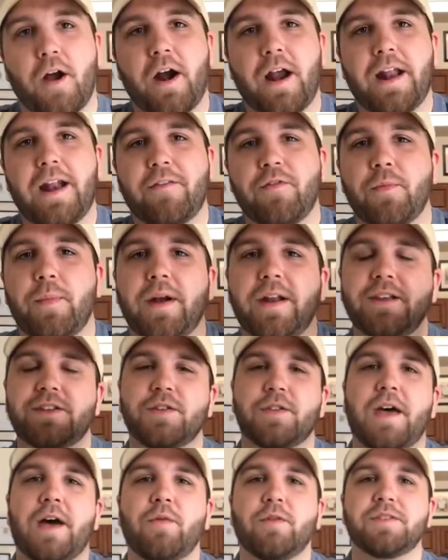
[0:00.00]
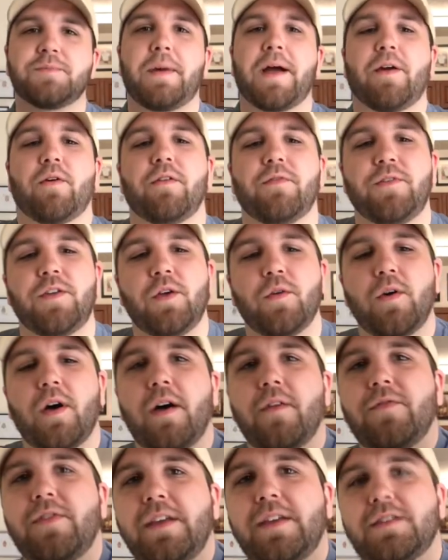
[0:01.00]
All right, everybody, so that was my review
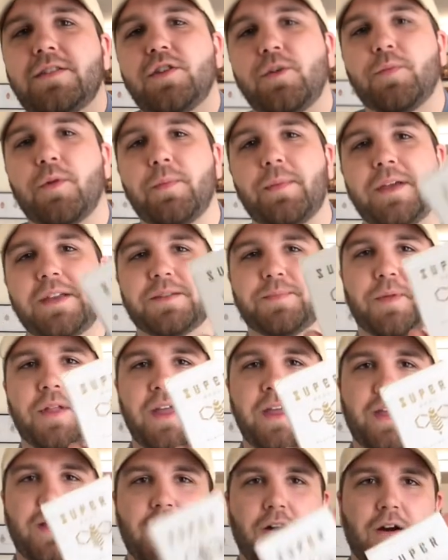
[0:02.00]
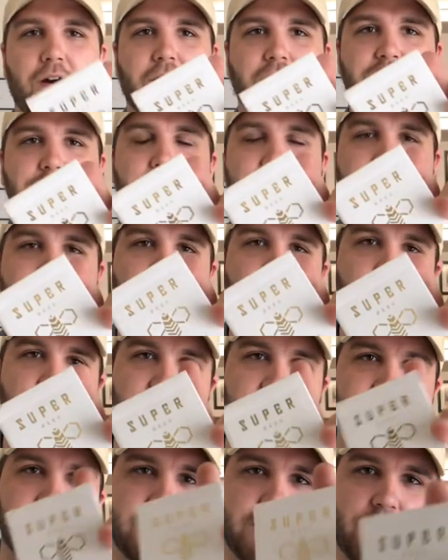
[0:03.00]
of the Super Bees playing cards by
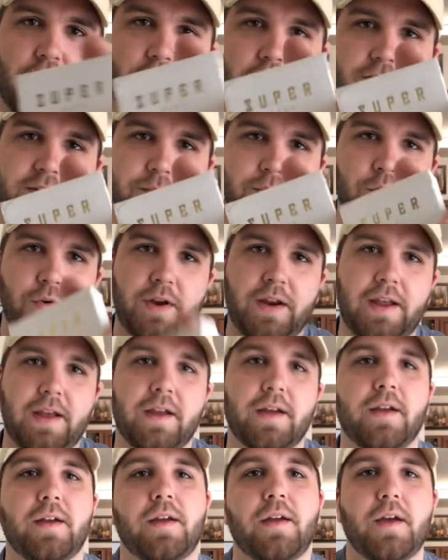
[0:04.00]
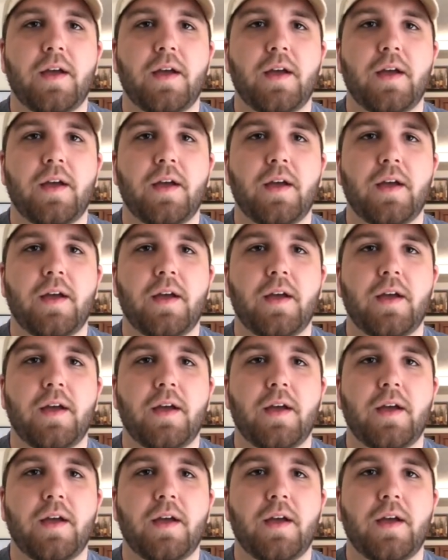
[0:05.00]
Ellusionist and Cartamundi.